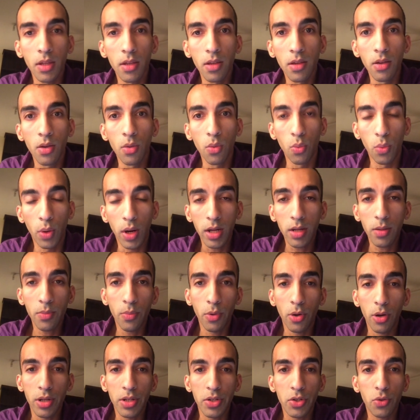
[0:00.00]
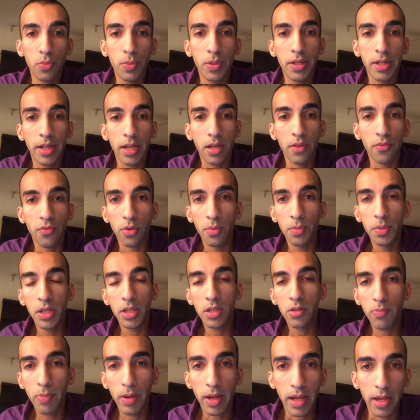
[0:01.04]
one ball is to be taken from
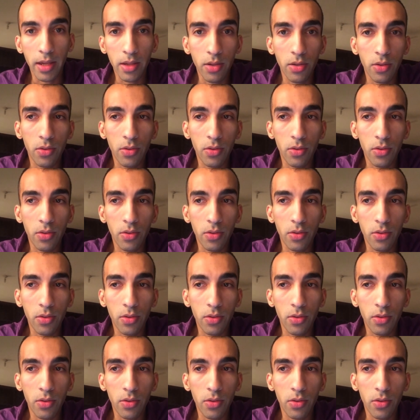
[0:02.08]
each bag.